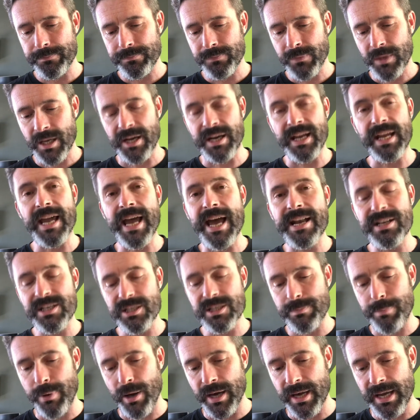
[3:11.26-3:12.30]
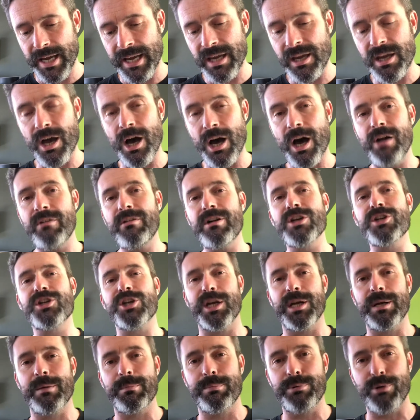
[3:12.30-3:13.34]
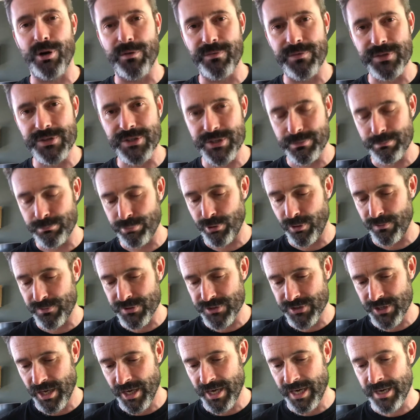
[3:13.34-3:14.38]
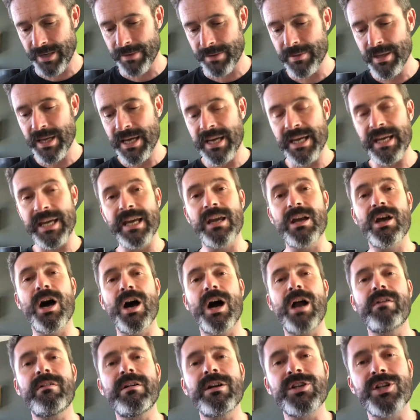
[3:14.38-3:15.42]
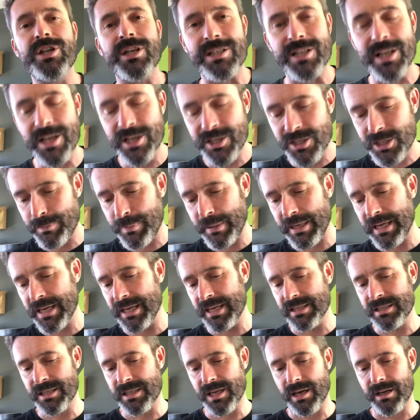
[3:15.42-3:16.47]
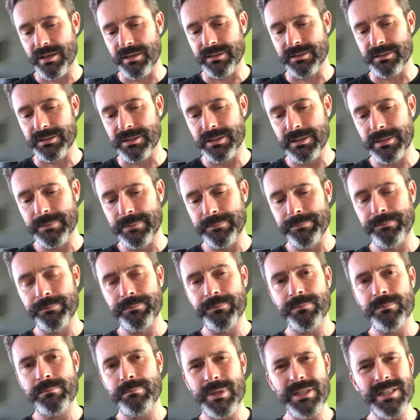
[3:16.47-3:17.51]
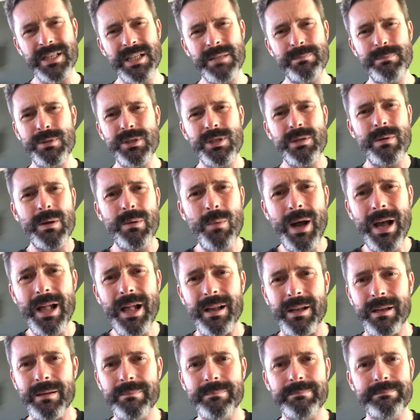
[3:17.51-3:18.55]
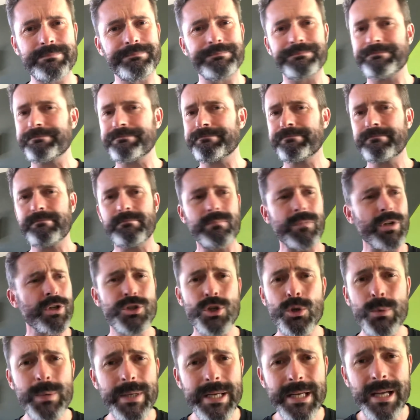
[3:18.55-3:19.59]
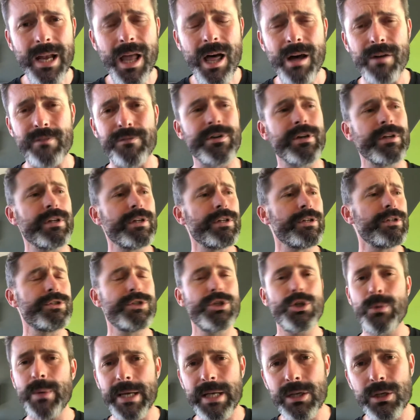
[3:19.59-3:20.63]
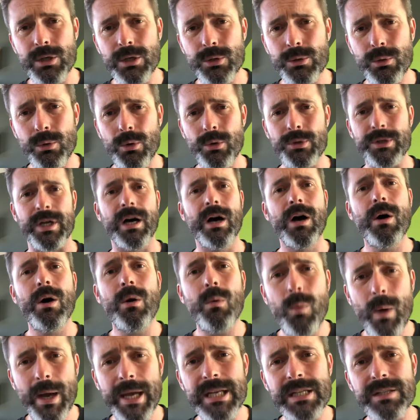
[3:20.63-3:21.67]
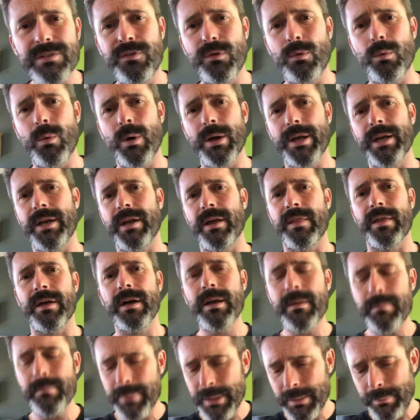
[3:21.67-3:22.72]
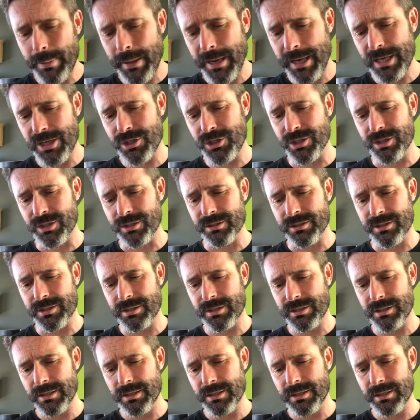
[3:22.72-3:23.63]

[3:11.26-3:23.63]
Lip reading: And he ends by encouraging prophesying. He encourages speaking in tongues. But he says, but do it well. Do it in love. Do it in good order. Wait for one another. Be patient.